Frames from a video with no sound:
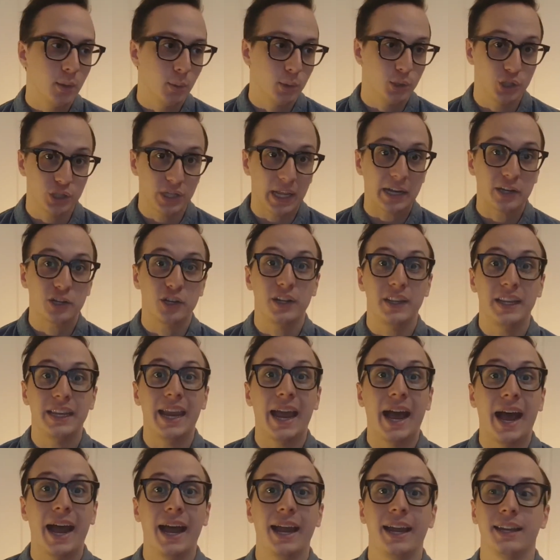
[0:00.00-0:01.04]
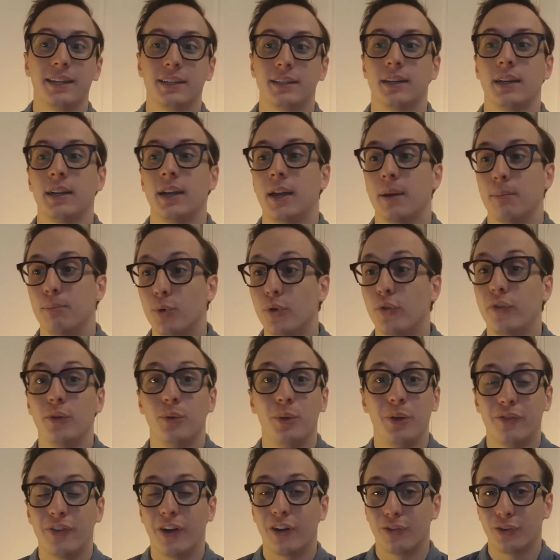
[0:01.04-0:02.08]
which is actually the highest movie
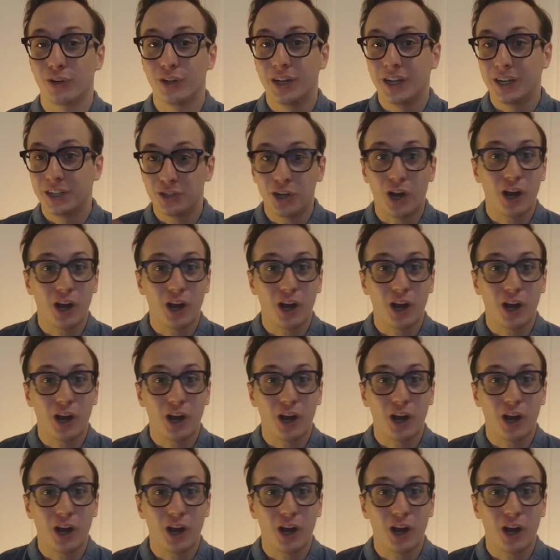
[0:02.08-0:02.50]
we've ever